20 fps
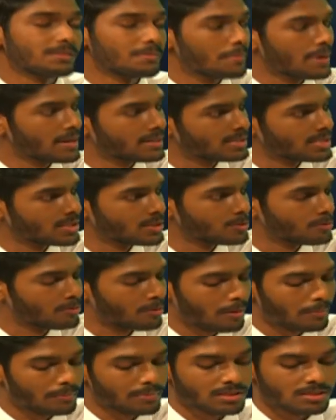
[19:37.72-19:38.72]
the message
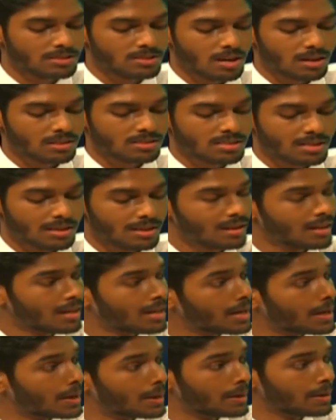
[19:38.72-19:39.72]
from the doctor
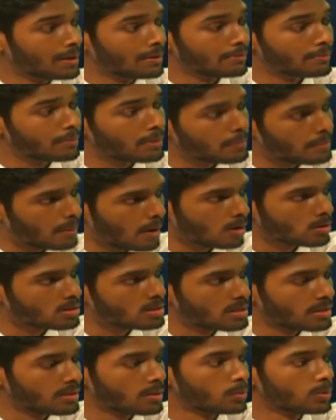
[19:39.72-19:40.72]
about
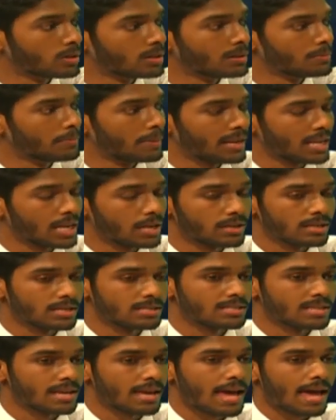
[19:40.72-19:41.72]
the World Malaria
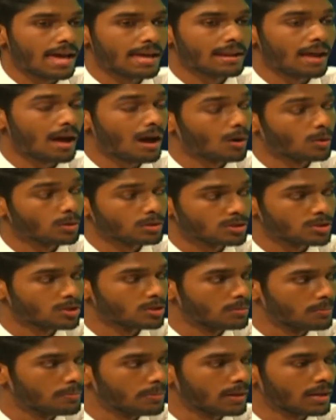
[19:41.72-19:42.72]
Day and how it
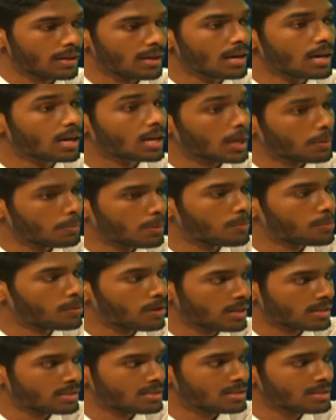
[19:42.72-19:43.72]
should be
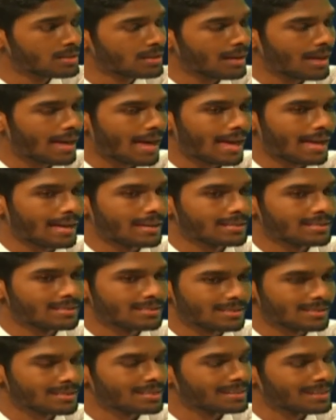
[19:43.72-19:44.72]
commemorated.
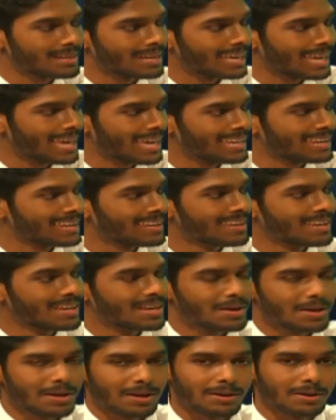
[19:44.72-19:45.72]
And again,
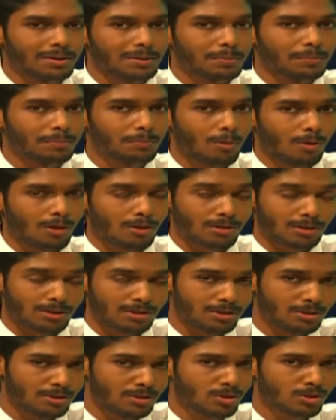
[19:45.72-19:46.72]

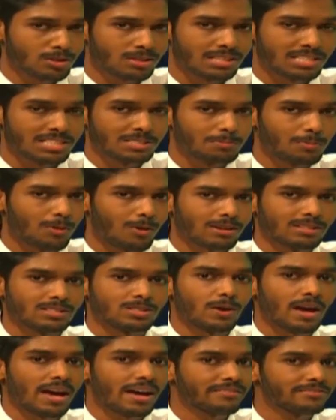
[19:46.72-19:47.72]
note this point,
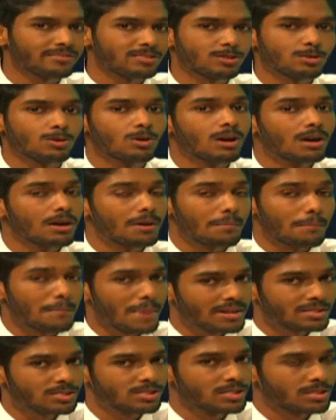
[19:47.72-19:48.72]
you have to
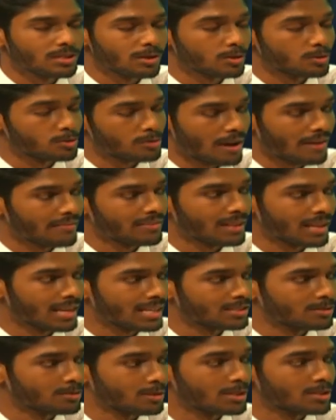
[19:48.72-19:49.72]
mention your travel
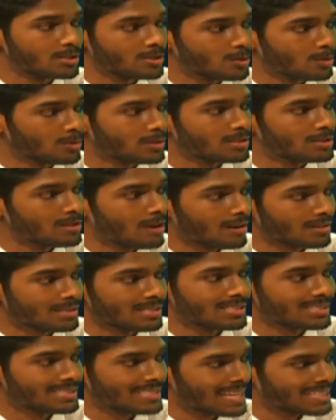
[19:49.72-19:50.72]
history to the
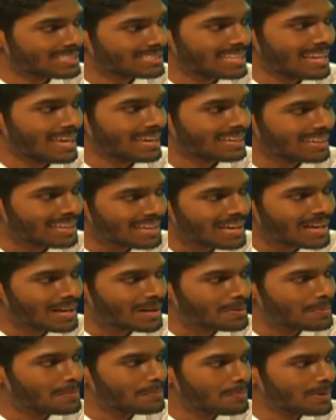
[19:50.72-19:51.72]
doctors. That's like
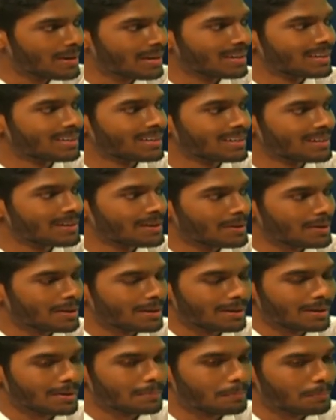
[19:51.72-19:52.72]
a big
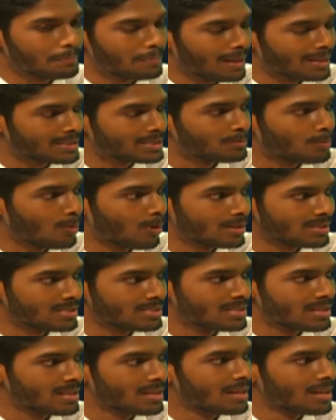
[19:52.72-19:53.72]
plus
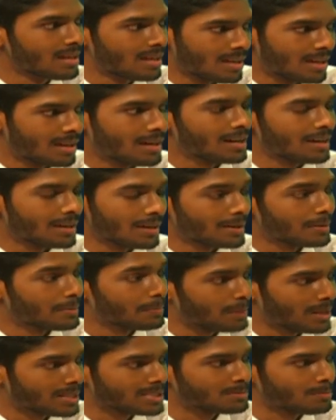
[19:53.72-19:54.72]
point
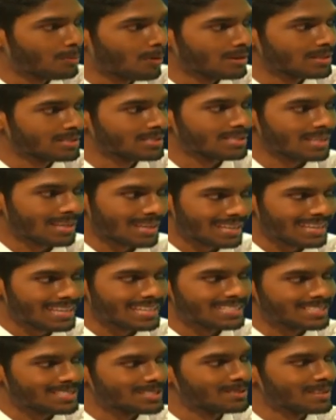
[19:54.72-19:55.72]
plus point
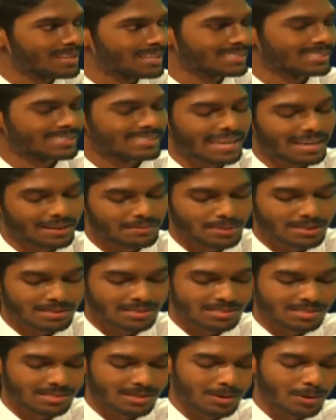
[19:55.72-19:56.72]
in today's
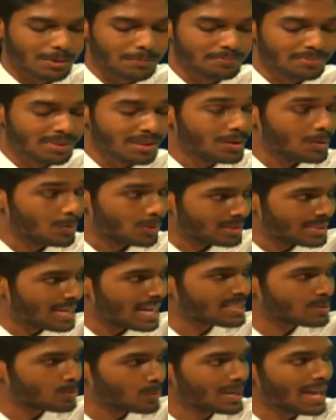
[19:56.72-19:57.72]
segment. So with
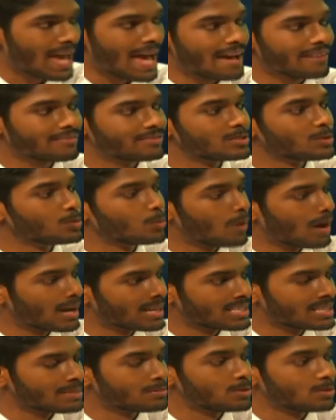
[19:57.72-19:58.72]
that, we have to
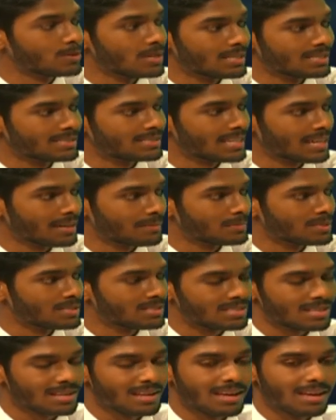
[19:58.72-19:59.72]
wind up today's
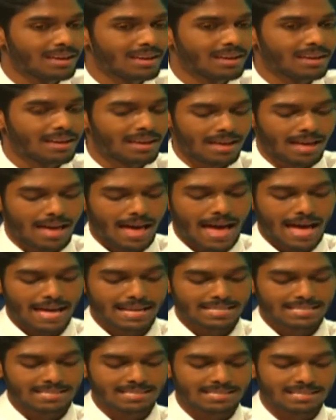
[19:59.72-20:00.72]
segment.
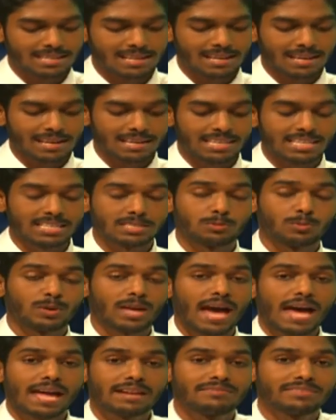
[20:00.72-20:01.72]
And yes, we
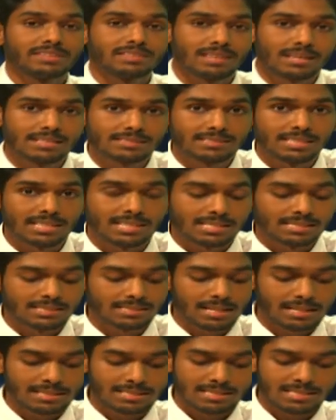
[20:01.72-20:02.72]
had with us the
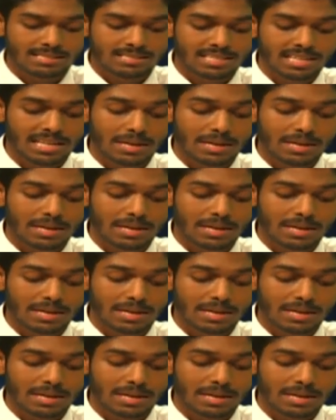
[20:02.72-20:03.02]
consultant